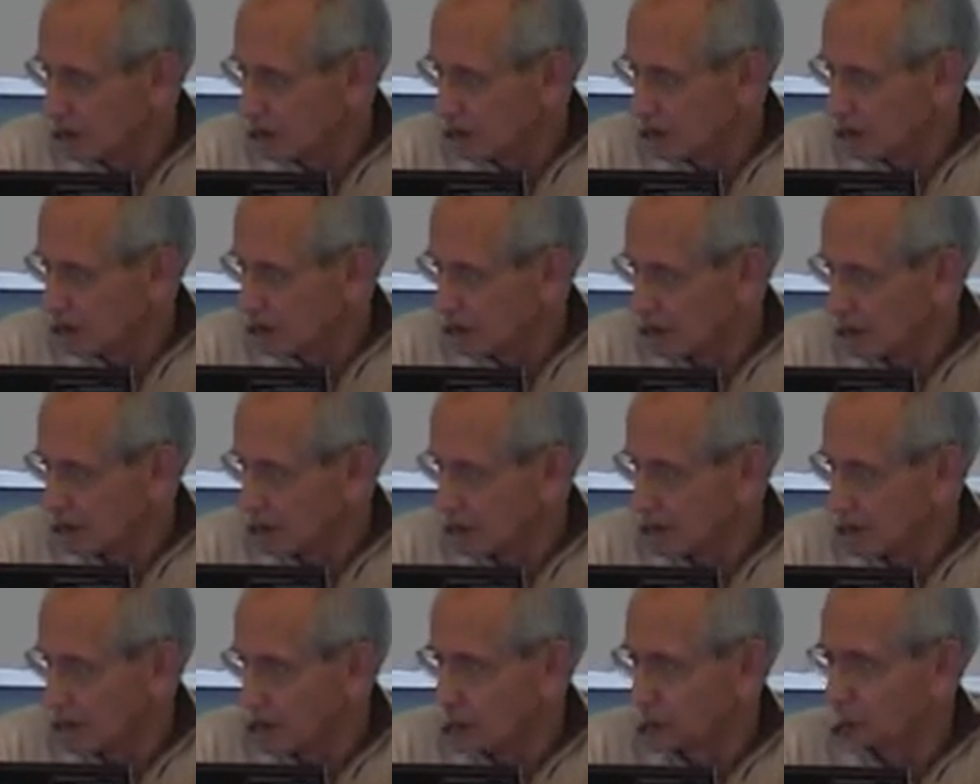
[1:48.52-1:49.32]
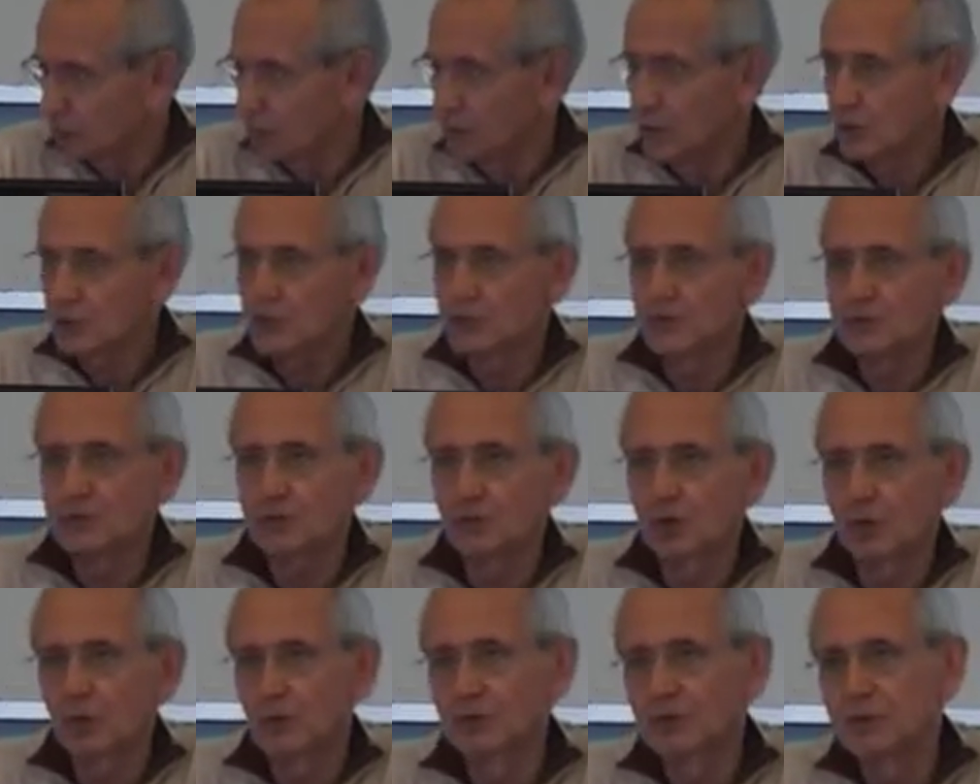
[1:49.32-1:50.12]
But of course,
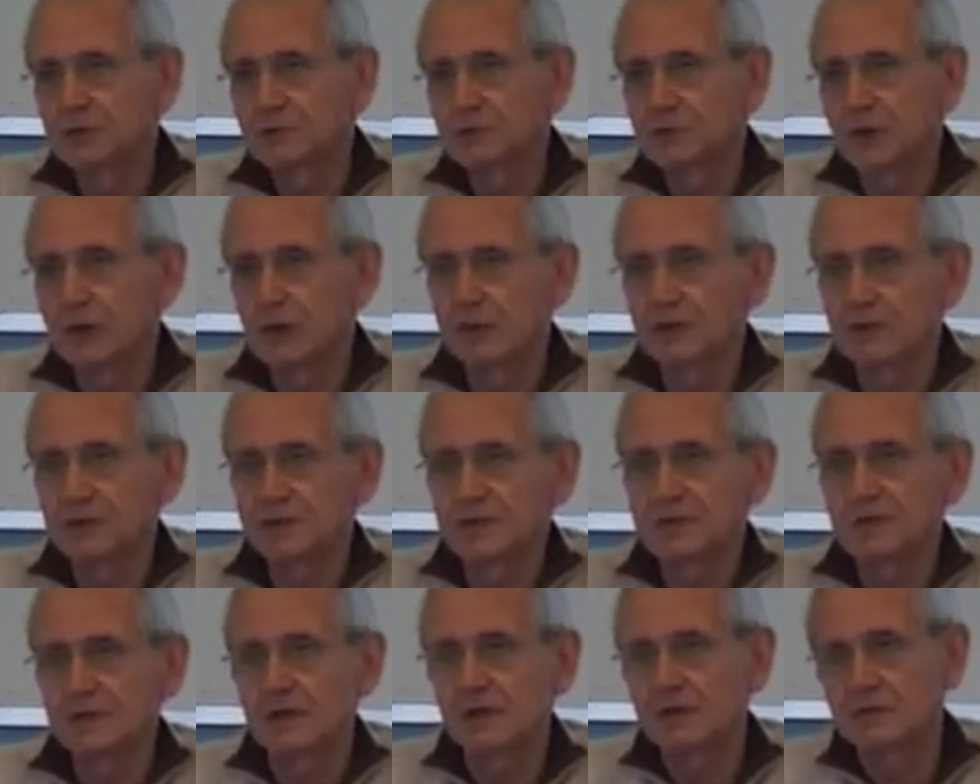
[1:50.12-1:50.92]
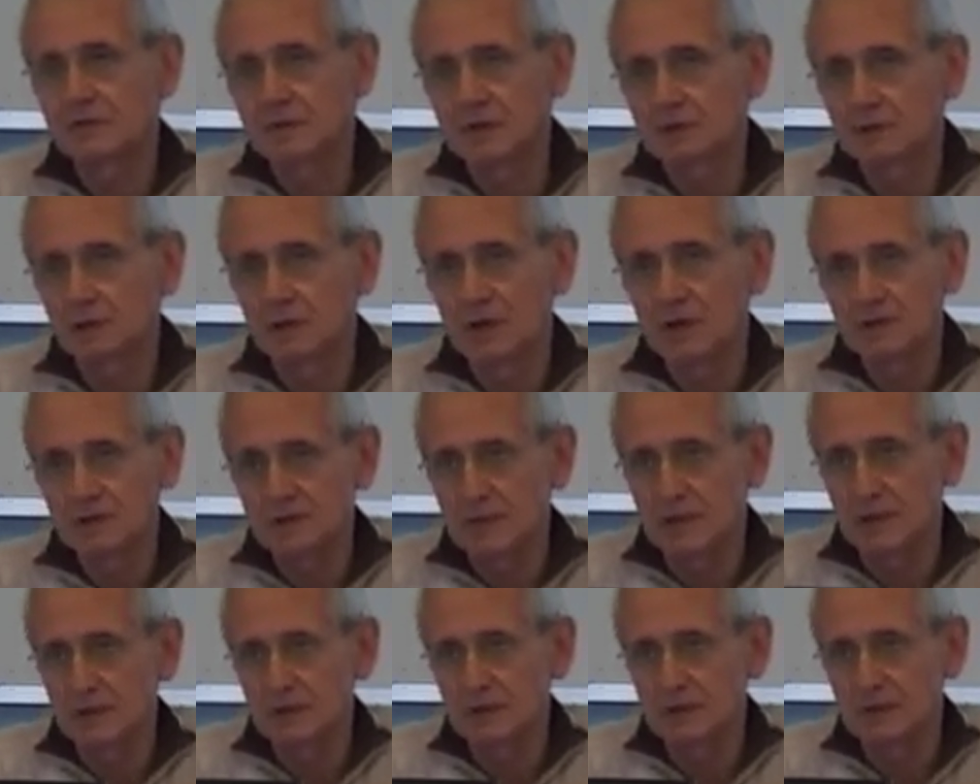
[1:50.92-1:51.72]
complete privatization was
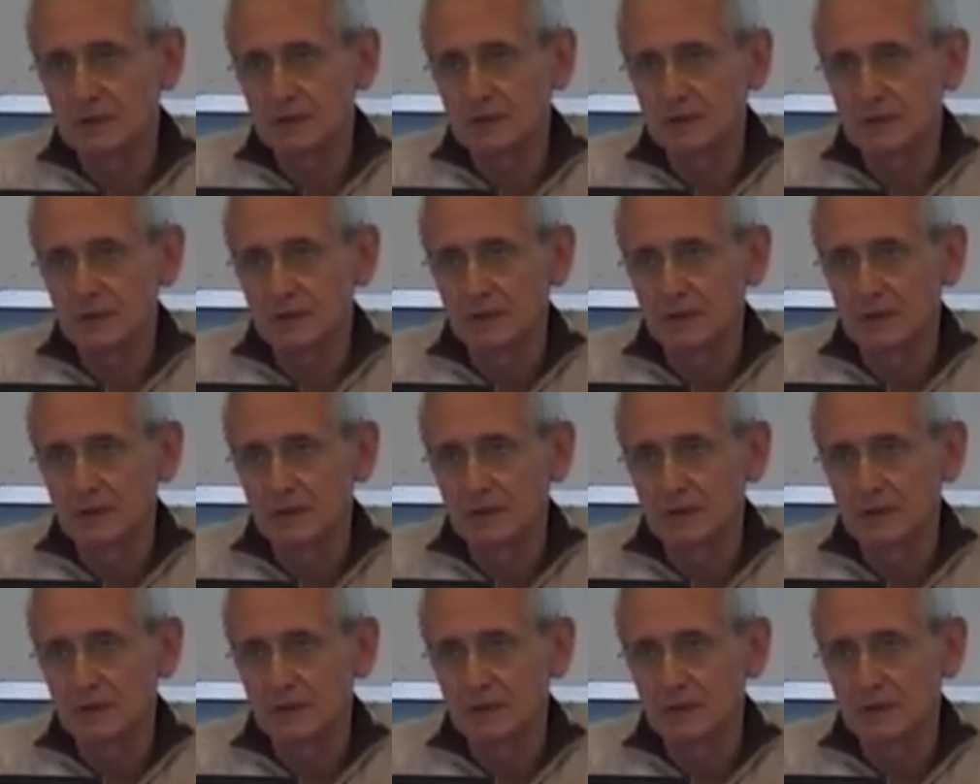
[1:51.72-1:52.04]
not